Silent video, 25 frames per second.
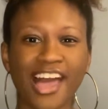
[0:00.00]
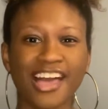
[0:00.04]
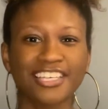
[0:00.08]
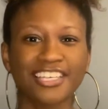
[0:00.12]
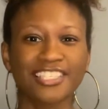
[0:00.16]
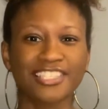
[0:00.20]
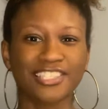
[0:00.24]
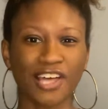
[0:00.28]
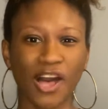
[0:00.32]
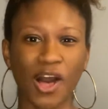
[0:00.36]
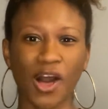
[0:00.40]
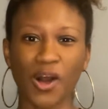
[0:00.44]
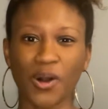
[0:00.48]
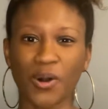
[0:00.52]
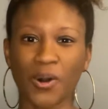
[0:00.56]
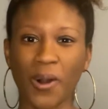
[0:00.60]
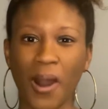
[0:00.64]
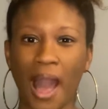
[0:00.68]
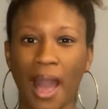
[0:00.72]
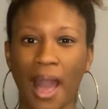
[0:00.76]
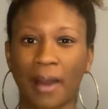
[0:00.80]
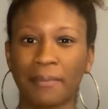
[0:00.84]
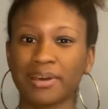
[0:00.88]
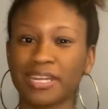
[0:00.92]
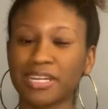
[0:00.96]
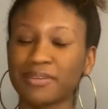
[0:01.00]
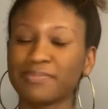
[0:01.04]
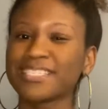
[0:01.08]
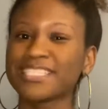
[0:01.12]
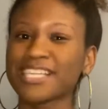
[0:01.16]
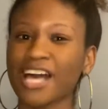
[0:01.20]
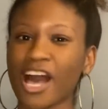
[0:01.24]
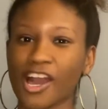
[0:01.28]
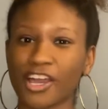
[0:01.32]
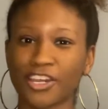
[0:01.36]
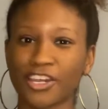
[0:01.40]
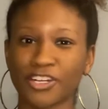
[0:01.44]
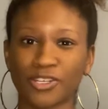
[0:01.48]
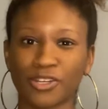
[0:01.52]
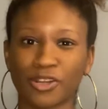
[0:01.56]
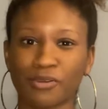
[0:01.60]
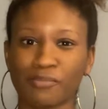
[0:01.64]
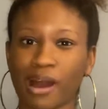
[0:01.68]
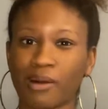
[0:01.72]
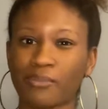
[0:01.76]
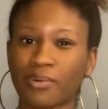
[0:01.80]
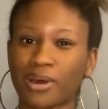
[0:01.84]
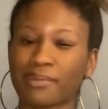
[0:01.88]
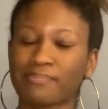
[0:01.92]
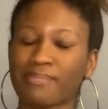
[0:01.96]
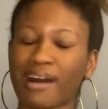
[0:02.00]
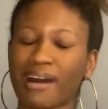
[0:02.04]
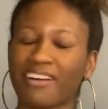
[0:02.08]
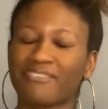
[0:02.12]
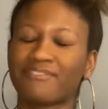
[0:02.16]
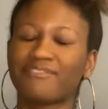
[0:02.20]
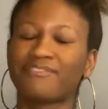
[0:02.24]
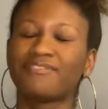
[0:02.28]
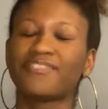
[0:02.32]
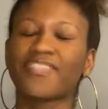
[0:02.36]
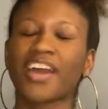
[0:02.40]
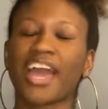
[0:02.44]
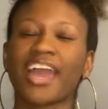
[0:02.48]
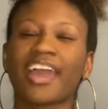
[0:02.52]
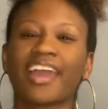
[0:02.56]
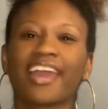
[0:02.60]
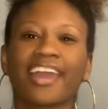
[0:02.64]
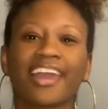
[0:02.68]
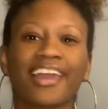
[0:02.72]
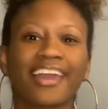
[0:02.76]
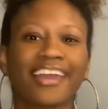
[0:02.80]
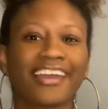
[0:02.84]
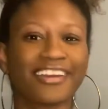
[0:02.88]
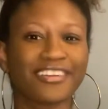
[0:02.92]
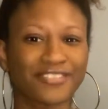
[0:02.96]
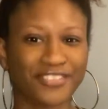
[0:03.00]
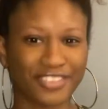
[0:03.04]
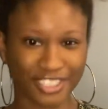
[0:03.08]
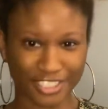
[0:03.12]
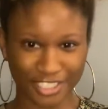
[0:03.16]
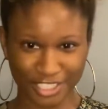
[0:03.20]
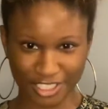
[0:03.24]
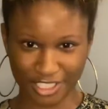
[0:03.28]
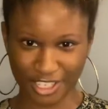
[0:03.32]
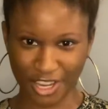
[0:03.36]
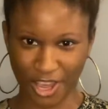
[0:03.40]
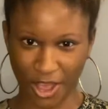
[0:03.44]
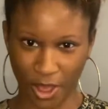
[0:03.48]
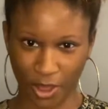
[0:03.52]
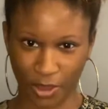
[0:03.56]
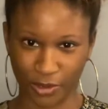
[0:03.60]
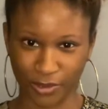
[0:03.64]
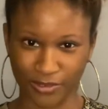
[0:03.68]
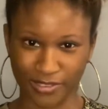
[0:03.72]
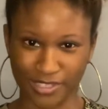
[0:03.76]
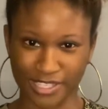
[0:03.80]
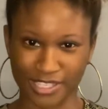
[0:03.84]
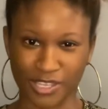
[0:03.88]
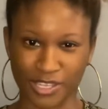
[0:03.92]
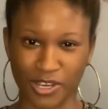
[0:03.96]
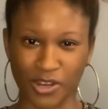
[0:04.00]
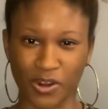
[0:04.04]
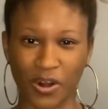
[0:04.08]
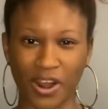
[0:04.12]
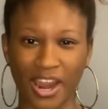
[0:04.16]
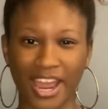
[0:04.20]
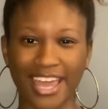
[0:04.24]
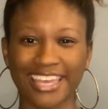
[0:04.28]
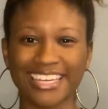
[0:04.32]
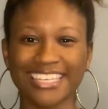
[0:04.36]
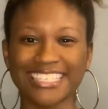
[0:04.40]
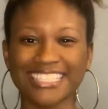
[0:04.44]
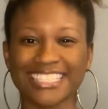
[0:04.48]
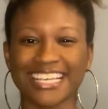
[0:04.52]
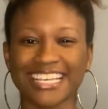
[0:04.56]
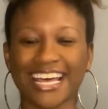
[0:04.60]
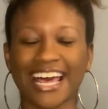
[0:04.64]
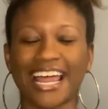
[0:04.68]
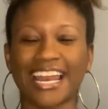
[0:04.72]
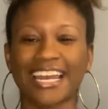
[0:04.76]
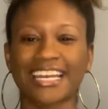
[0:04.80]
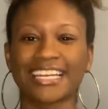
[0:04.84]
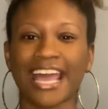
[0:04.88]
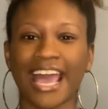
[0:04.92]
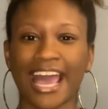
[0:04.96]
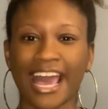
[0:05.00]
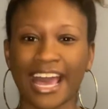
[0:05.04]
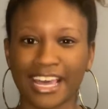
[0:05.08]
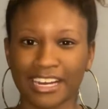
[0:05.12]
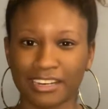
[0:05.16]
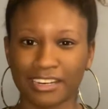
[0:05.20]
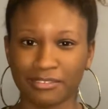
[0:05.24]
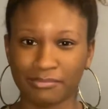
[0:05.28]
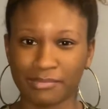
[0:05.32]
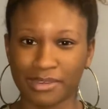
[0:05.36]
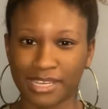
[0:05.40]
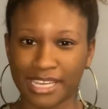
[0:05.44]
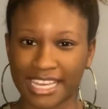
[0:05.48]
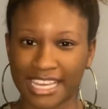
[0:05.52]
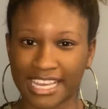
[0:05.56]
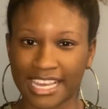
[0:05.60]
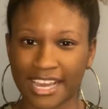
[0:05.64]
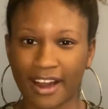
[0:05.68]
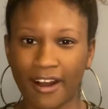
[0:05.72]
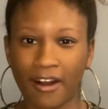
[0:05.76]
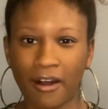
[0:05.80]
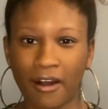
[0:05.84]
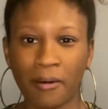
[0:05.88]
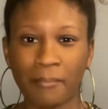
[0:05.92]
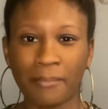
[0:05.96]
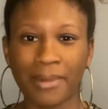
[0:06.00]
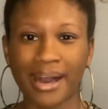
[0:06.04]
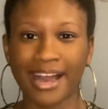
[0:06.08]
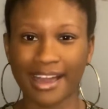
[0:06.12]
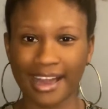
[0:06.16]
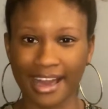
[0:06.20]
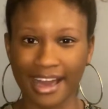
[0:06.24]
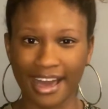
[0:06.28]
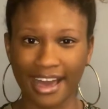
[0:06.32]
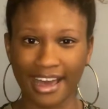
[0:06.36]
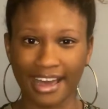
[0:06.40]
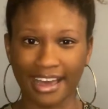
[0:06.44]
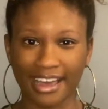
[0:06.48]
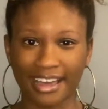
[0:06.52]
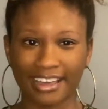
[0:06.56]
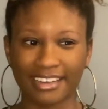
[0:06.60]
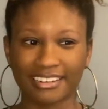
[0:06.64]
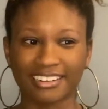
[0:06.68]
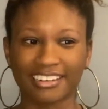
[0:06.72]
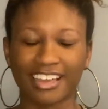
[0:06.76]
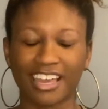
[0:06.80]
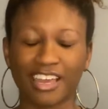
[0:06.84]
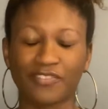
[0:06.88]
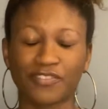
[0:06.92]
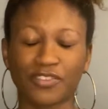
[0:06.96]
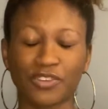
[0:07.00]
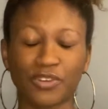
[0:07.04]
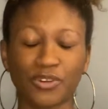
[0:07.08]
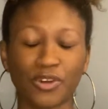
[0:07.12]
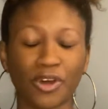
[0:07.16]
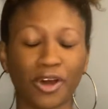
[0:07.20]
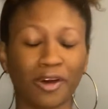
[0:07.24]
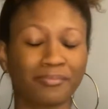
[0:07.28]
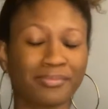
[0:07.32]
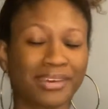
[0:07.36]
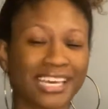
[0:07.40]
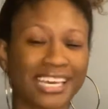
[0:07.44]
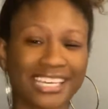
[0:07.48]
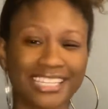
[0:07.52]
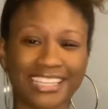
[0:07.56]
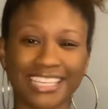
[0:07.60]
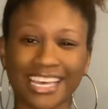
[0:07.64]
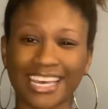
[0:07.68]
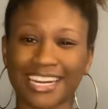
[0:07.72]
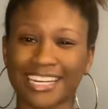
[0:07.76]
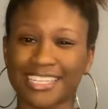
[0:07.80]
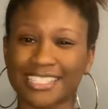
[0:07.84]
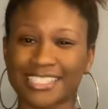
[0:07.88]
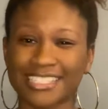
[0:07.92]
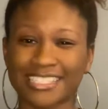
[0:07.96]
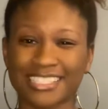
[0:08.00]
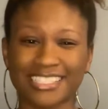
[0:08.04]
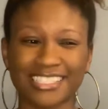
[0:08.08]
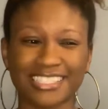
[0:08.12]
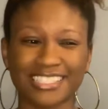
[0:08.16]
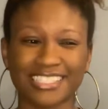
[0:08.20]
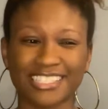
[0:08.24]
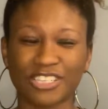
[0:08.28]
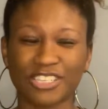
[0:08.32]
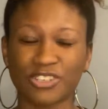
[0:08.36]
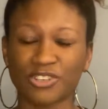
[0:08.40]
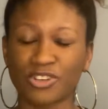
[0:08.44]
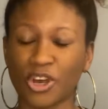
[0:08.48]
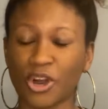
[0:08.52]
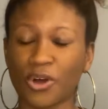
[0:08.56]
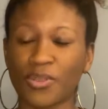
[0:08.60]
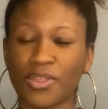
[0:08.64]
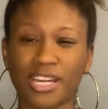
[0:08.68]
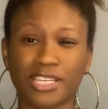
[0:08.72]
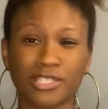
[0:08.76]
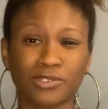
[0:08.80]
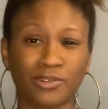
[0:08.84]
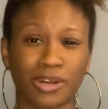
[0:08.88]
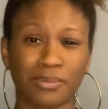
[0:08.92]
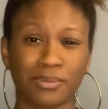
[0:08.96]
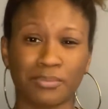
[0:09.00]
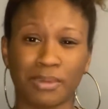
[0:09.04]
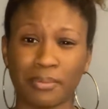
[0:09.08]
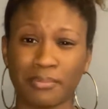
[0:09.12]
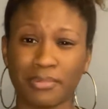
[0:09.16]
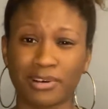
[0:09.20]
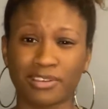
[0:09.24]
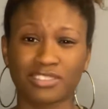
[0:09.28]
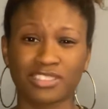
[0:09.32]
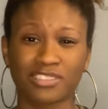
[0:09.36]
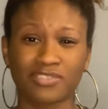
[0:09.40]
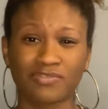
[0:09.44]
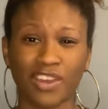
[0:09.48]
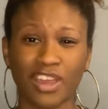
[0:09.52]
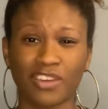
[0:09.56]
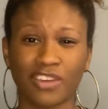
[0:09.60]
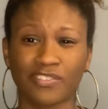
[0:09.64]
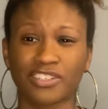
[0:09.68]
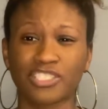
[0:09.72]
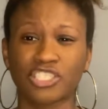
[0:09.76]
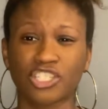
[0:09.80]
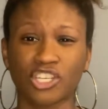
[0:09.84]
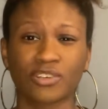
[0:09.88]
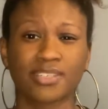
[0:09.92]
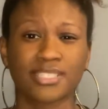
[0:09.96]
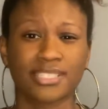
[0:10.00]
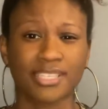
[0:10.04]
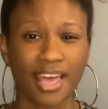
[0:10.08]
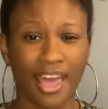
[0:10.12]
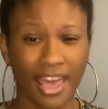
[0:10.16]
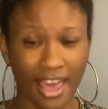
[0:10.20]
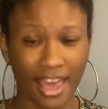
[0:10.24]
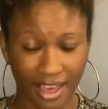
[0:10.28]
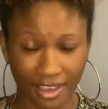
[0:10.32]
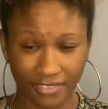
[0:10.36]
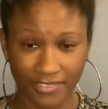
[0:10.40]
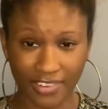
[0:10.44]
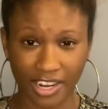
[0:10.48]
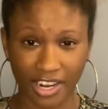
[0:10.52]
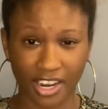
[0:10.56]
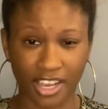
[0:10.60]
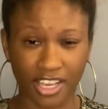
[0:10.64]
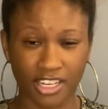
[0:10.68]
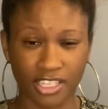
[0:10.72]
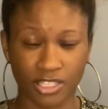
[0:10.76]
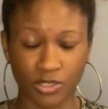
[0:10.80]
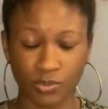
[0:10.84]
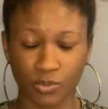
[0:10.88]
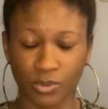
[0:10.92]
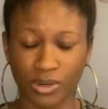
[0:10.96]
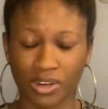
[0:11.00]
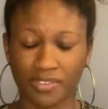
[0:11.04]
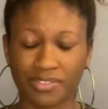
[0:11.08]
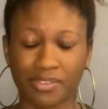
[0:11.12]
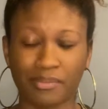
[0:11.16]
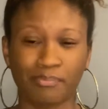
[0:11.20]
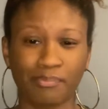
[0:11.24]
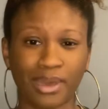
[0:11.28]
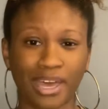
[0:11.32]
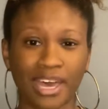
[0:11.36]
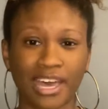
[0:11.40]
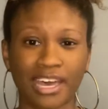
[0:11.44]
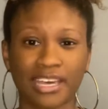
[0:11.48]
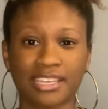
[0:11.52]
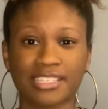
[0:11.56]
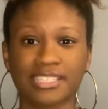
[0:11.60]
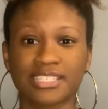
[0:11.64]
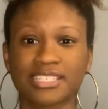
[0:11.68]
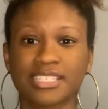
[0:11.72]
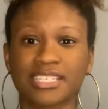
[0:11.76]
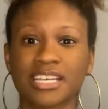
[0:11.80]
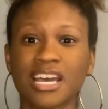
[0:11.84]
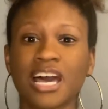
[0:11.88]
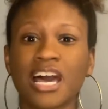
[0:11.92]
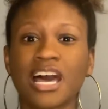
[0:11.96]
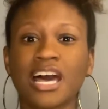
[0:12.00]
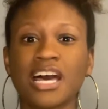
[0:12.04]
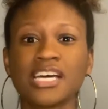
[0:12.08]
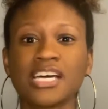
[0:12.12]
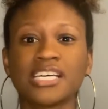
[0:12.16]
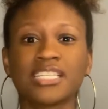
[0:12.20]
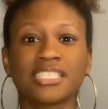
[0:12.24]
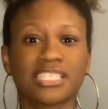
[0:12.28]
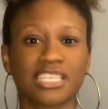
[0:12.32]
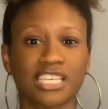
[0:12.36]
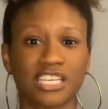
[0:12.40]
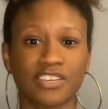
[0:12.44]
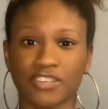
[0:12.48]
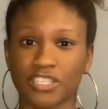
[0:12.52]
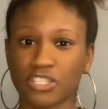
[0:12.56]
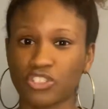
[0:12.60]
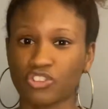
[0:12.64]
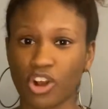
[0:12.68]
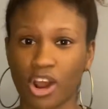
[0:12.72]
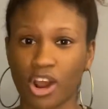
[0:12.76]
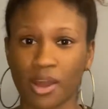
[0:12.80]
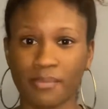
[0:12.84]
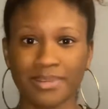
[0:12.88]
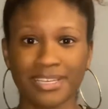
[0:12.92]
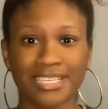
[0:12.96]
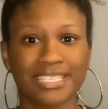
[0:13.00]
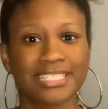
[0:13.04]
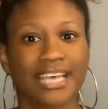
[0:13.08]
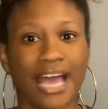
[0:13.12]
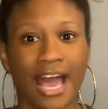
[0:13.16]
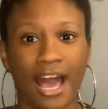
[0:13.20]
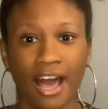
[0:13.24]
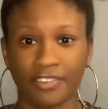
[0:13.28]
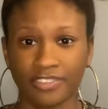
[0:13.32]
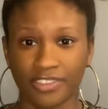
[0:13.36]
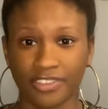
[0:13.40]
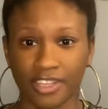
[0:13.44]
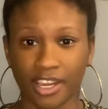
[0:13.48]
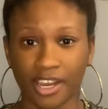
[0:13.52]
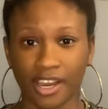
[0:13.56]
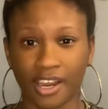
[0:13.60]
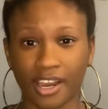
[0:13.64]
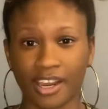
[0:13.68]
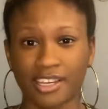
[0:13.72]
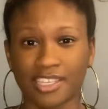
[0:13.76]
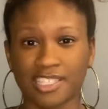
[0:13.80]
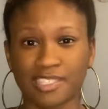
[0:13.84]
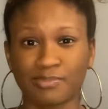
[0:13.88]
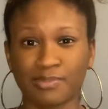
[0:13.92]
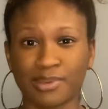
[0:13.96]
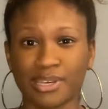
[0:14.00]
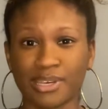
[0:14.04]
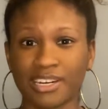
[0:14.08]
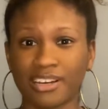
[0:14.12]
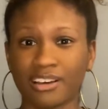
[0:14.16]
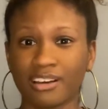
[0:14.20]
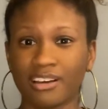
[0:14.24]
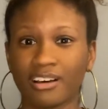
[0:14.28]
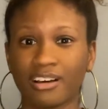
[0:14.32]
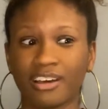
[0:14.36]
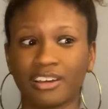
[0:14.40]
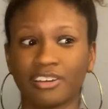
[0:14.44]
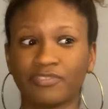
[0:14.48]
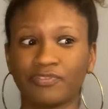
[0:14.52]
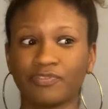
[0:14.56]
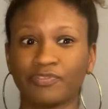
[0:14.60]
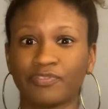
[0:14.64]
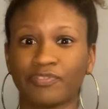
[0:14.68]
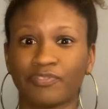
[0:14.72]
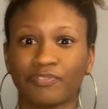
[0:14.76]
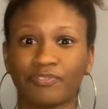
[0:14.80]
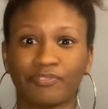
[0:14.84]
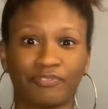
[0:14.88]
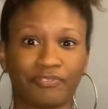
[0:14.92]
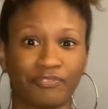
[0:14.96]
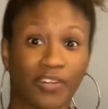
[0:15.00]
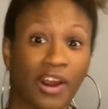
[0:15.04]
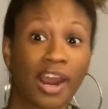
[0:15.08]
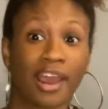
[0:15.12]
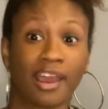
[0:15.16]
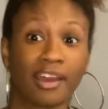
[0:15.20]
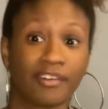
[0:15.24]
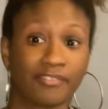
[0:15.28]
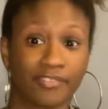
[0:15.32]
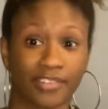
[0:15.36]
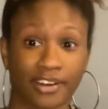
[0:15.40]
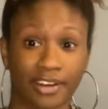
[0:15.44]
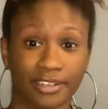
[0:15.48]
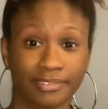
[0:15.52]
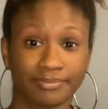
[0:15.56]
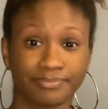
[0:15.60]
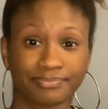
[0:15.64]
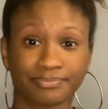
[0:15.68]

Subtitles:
So I'm gonna be talking to you about one of my favorite shows, Grey's Anatomy. Oh my God. If you know me, that is one of my most favorite shows ever. It is one of the best TV dramas out there. It's been on forever.